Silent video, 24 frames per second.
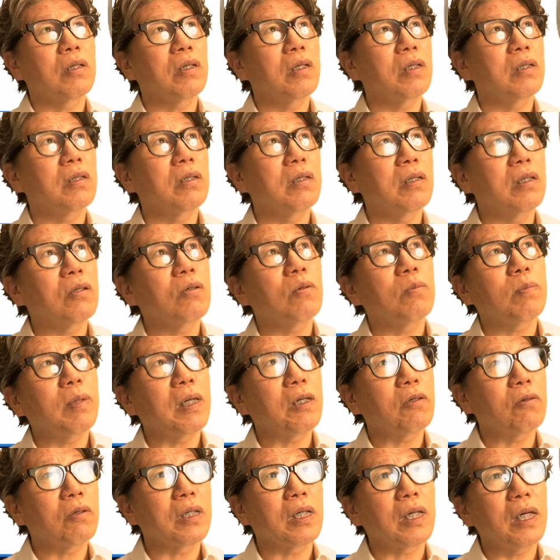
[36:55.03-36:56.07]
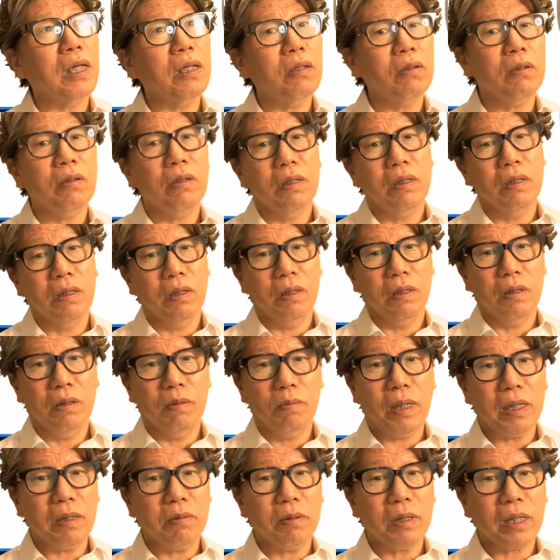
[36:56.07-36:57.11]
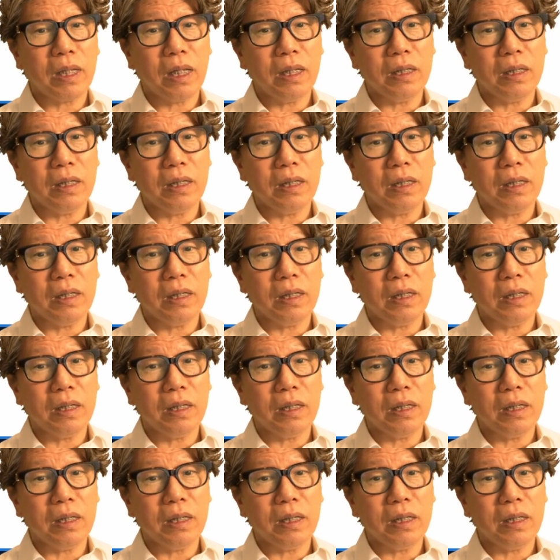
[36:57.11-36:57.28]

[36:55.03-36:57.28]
They say 20 to 80, meaning it's